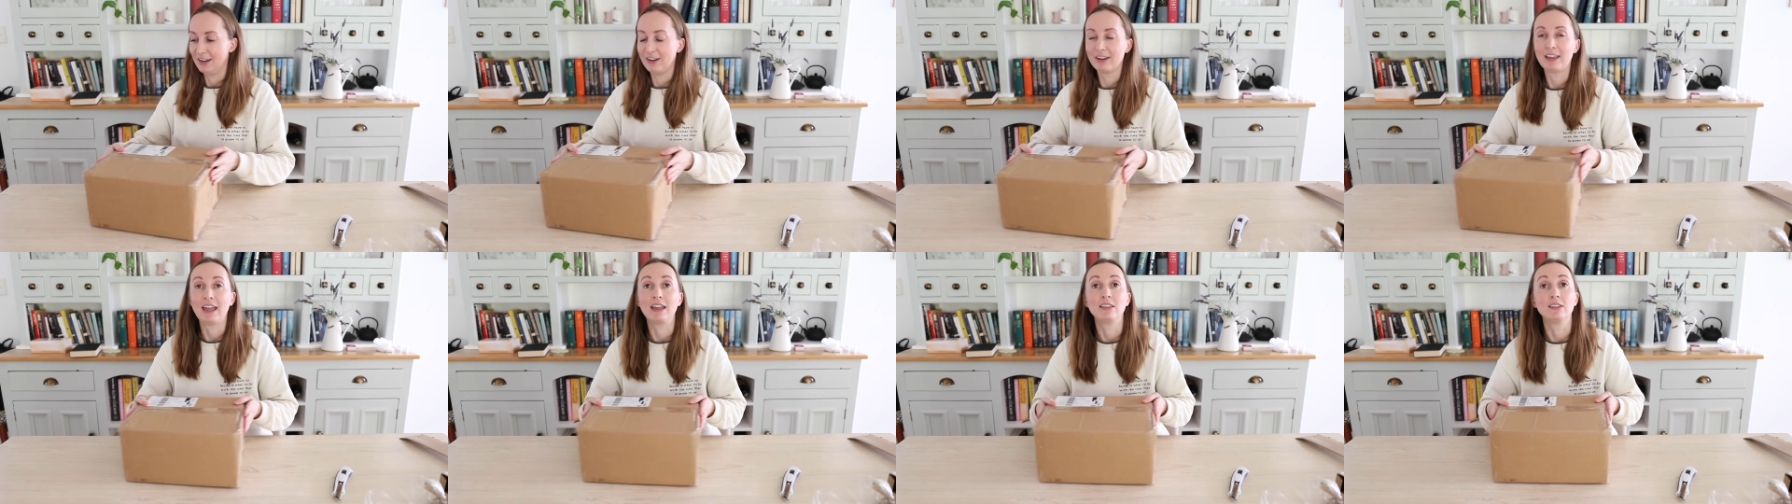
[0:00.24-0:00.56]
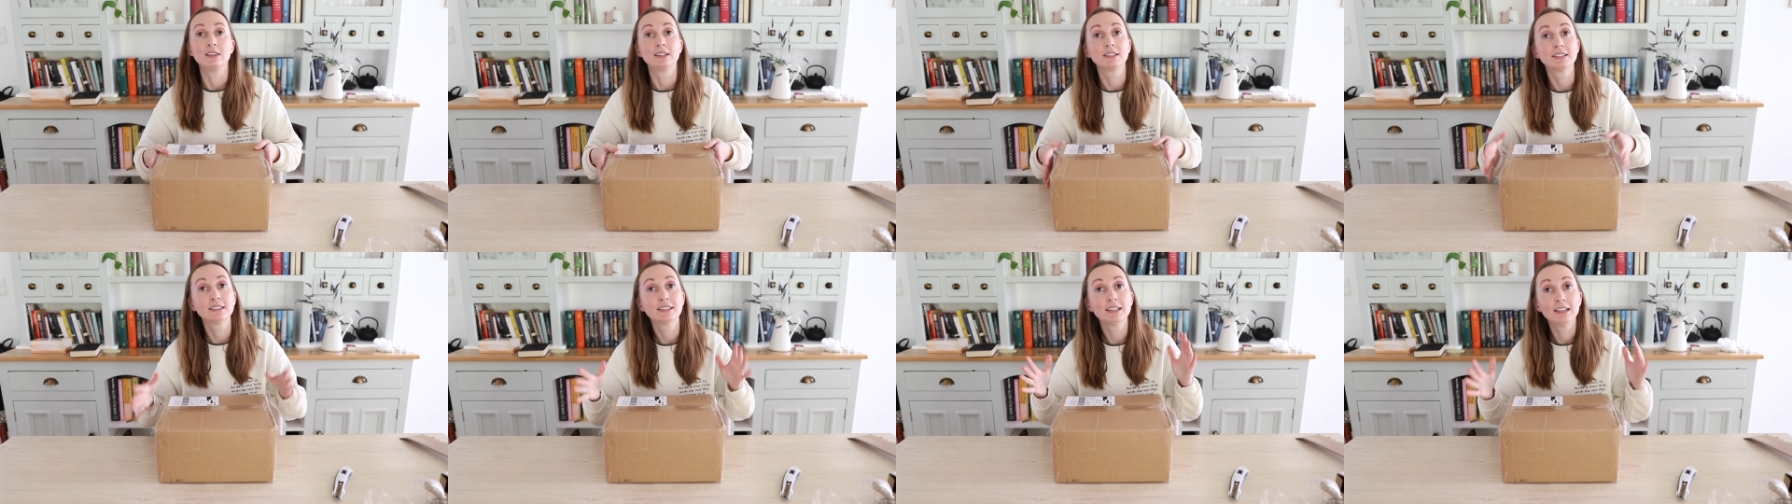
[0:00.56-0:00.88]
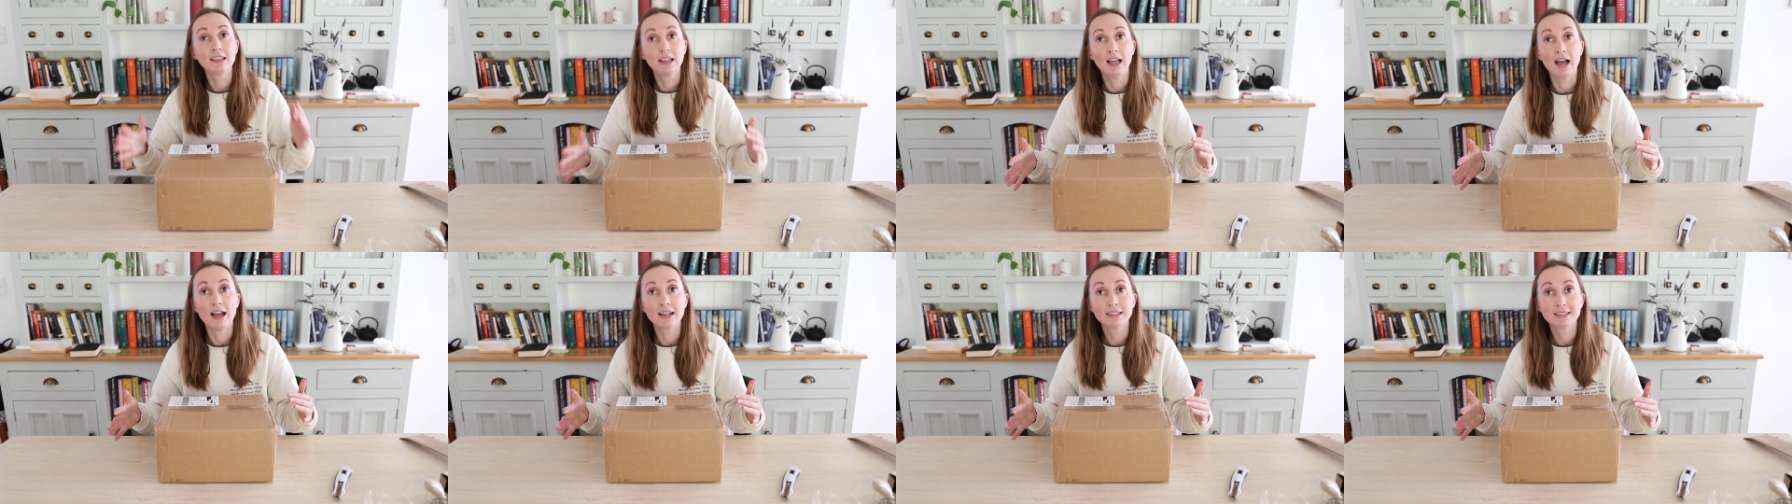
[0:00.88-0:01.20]
Okay, this is the
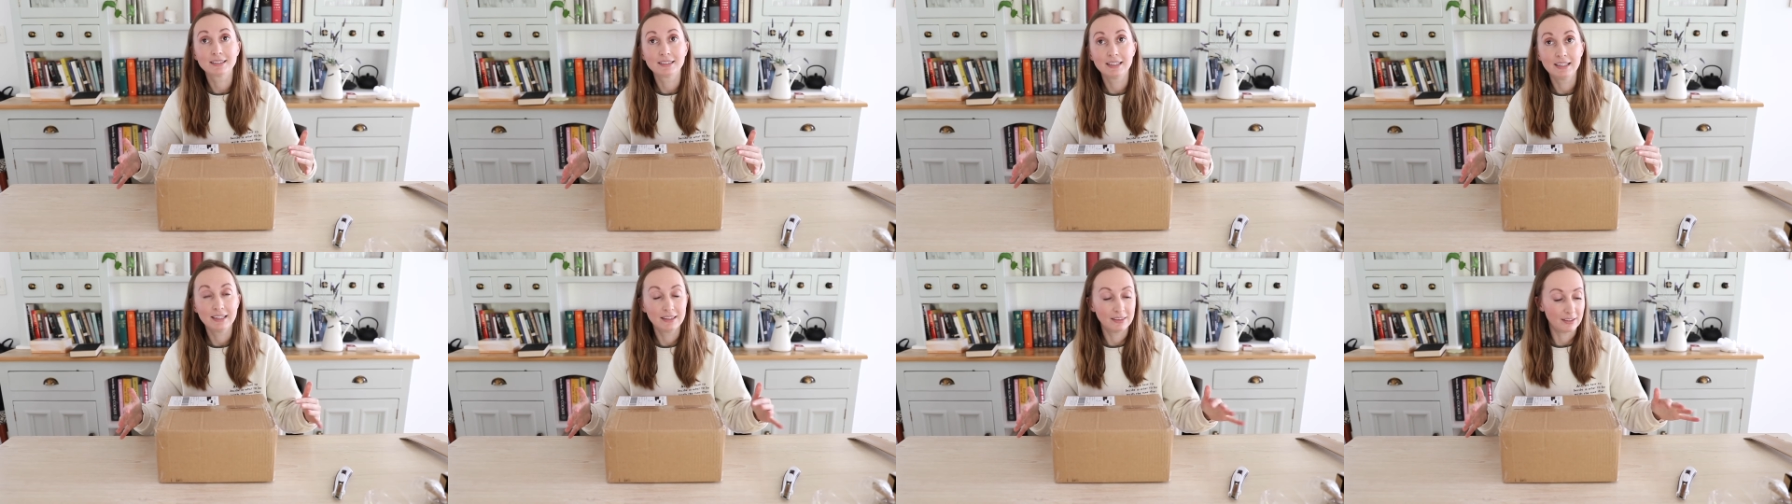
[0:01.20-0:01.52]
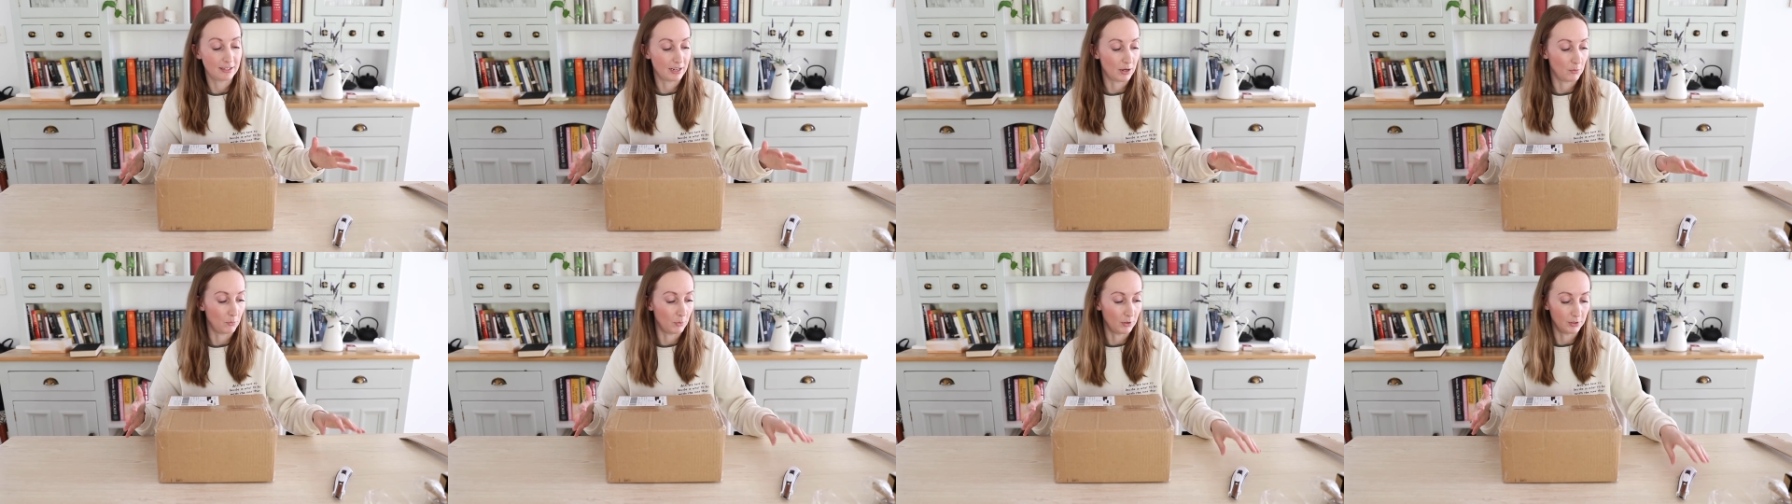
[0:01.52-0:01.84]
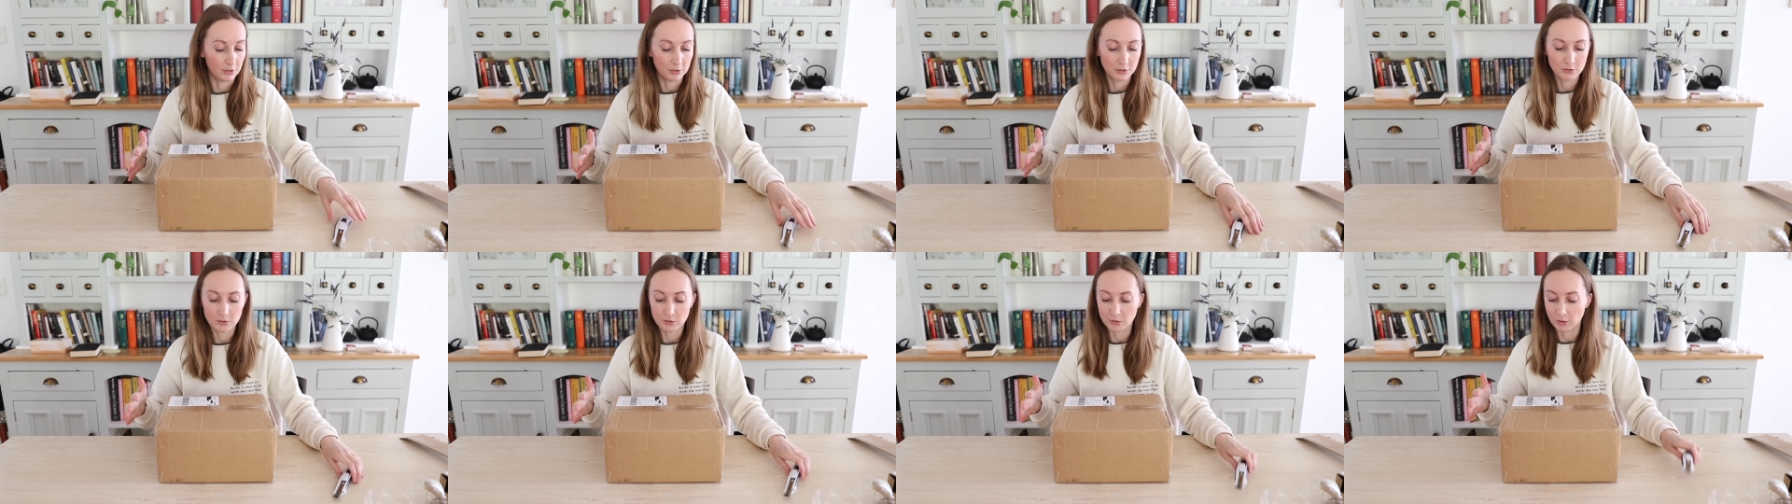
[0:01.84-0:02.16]
last thing that I
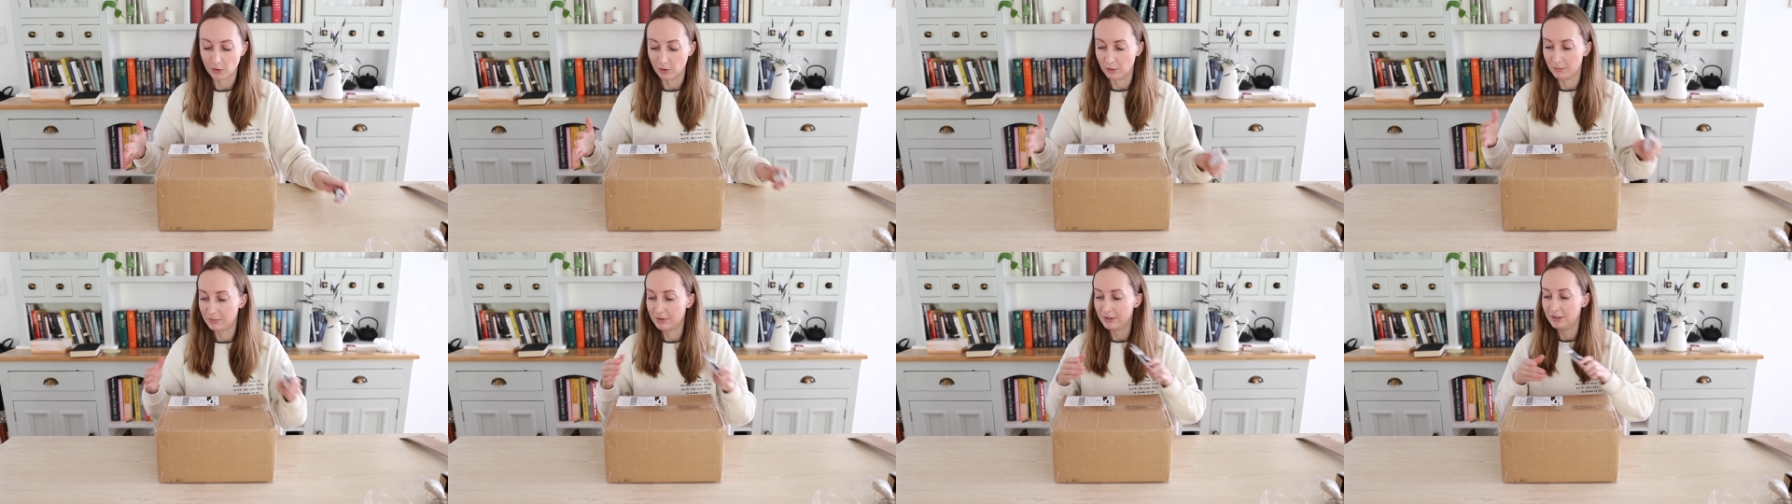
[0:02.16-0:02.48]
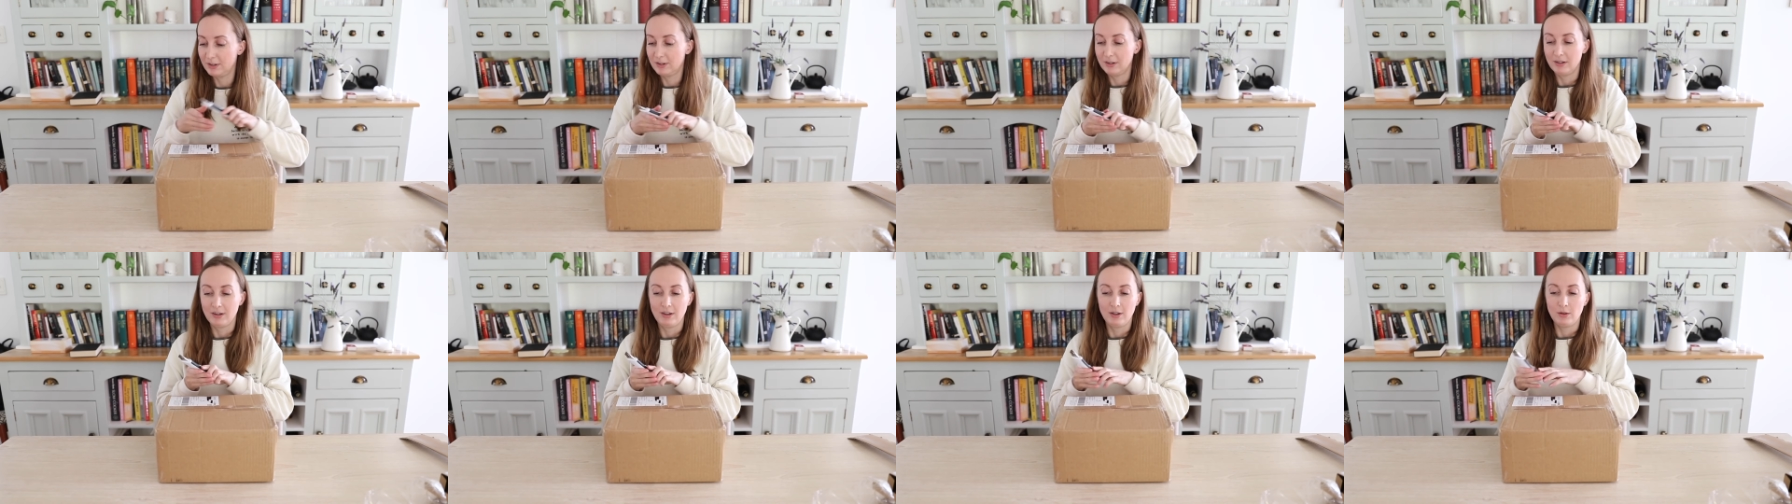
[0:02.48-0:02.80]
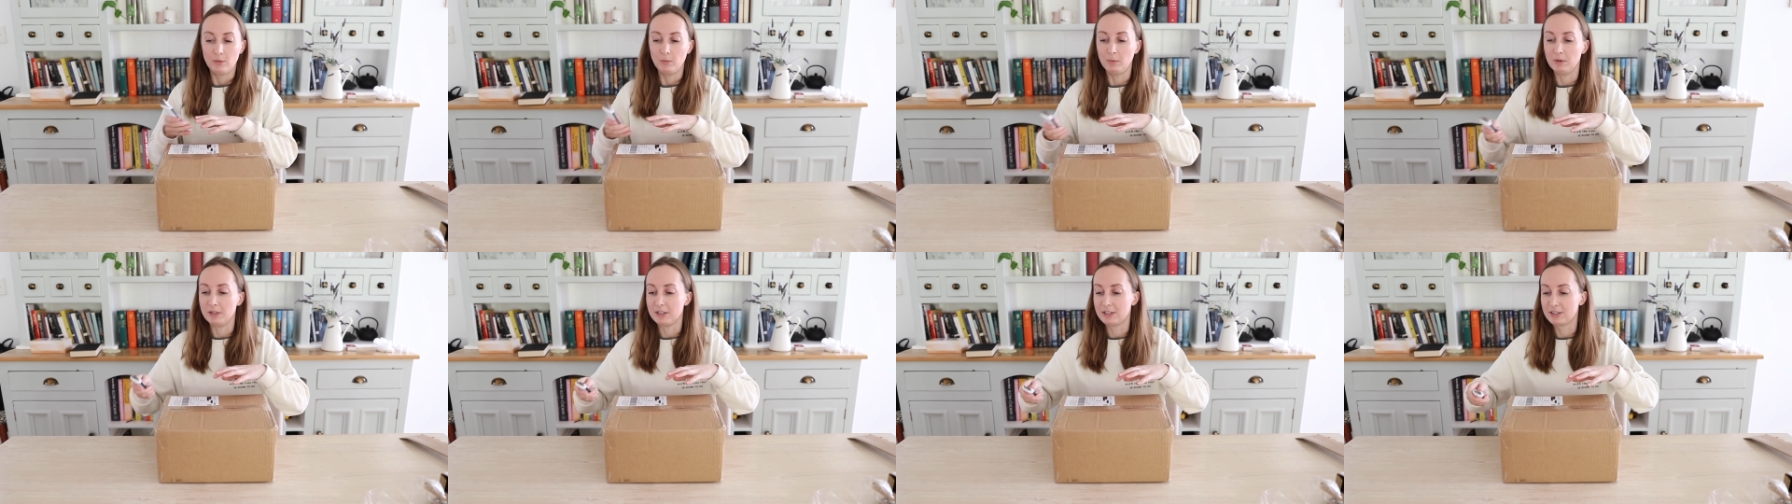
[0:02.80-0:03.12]
wanted to open,
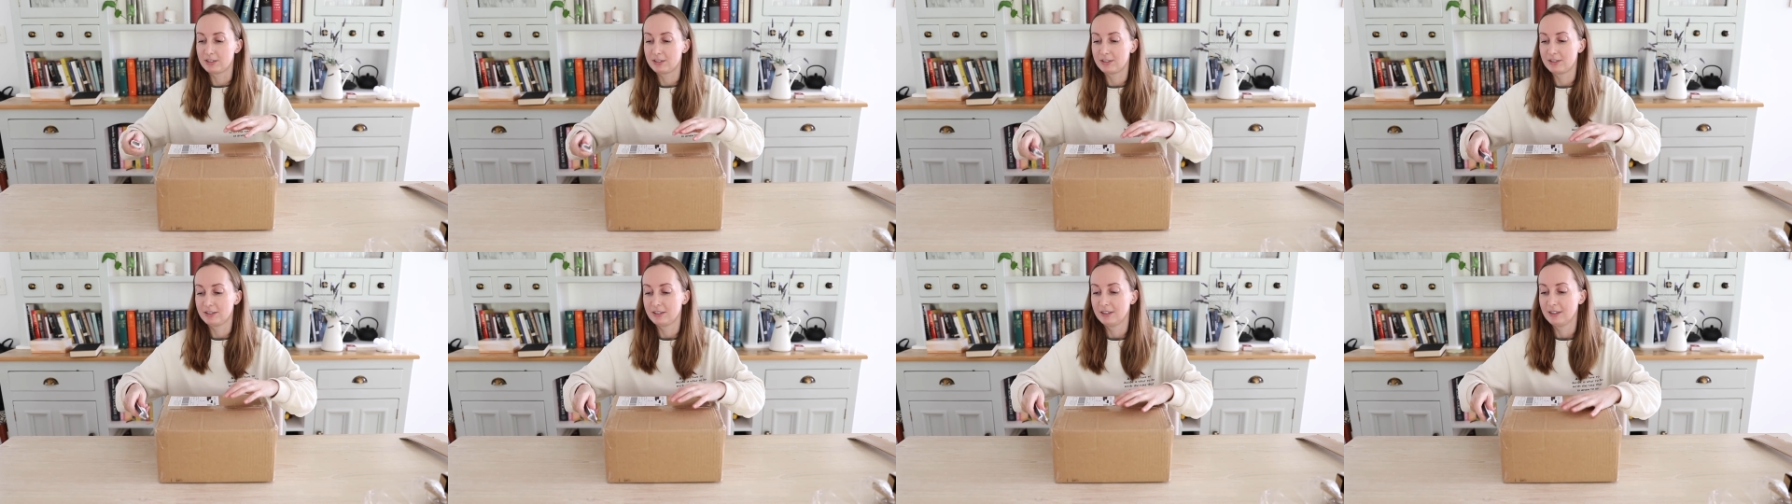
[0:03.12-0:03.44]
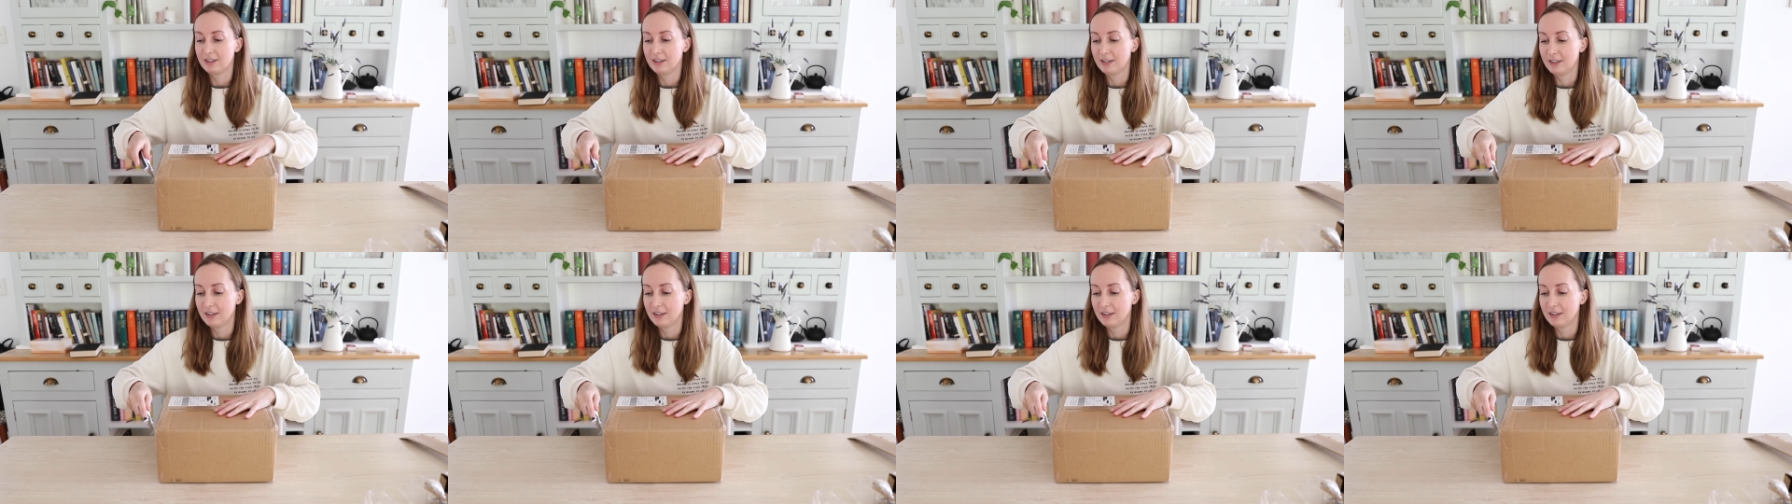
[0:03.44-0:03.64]
which,